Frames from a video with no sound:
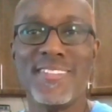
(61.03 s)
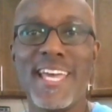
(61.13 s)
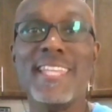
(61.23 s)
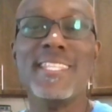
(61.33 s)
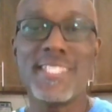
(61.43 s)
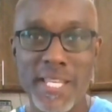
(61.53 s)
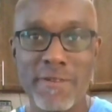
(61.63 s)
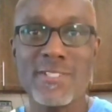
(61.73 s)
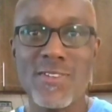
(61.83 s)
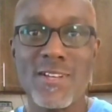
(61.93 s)
and the
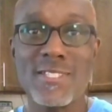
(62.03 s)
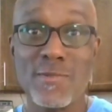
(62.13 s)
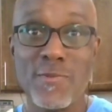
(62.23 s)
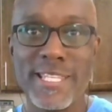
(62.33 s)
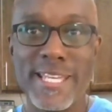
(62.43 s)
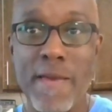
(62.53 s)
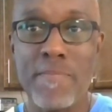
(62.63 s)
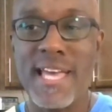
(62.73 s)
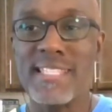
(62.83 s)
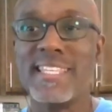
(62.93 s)
secret sauce to winning
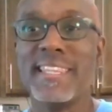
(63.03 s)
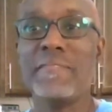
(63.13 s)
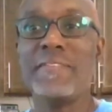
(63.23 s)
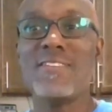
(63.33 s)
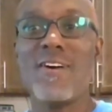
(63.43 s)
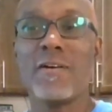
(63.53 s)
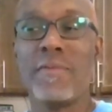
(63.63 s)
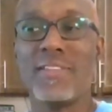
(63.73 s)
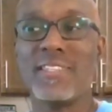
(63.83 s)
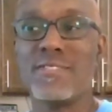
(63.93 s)
campaigns. And let me talk
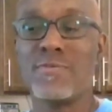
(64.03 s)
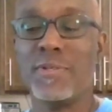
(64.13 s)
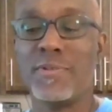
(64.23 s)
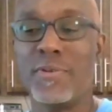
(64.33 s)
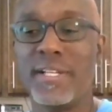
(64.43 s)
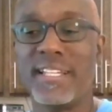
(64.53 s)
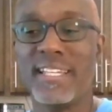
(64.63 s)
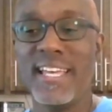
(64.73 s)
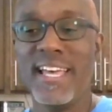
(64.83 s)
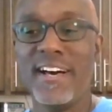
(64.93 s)
about this real
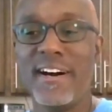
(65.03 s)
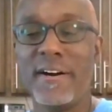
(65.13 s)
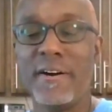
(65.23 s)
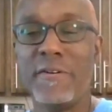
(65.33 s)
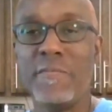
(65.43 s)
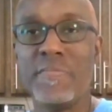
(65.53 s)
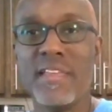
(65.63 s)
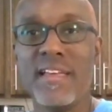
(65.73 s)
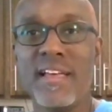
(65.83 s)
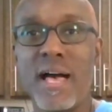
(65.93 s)
quick. Um,
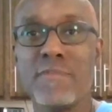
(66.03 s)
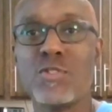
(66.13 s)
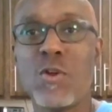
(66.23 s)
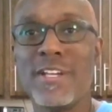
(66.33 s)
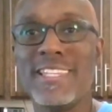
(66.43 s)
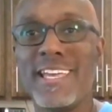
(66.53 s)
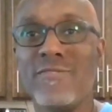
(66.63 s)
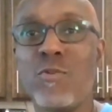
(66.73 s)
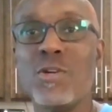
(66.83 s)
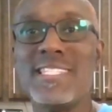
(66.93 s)
I'm starting a
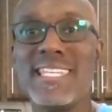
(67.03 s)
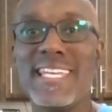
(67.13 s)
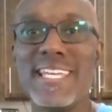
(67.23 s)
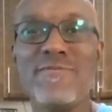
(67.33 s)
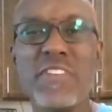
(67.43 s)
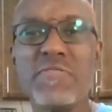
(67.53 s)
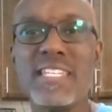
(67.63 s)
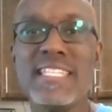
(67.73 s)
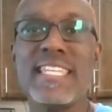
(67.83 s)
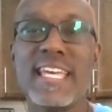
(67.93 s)
14,
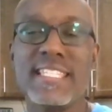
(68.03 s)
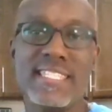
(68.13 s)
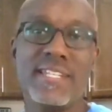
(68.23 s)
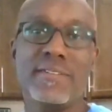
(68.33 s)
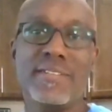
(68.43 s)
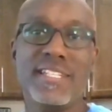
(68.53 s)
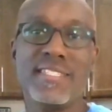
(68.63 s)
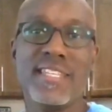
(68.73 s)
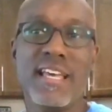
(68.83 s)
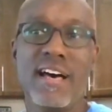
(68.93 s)
15 day
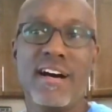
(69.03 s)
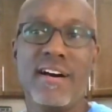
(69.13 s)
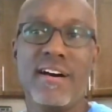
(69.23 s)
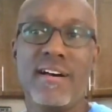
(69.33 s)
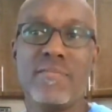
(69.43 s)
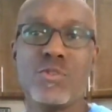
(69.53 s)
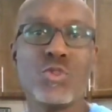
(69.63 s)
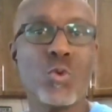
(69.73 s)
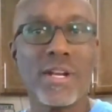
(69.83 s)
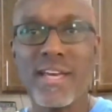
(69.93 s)
series, um,
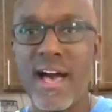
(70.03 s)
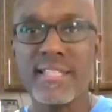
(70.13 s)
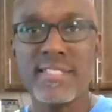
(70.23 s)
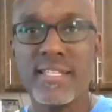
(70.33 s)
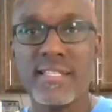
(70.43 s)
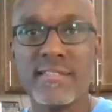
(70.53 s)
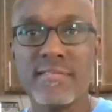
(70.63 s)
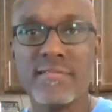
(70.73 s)
short content,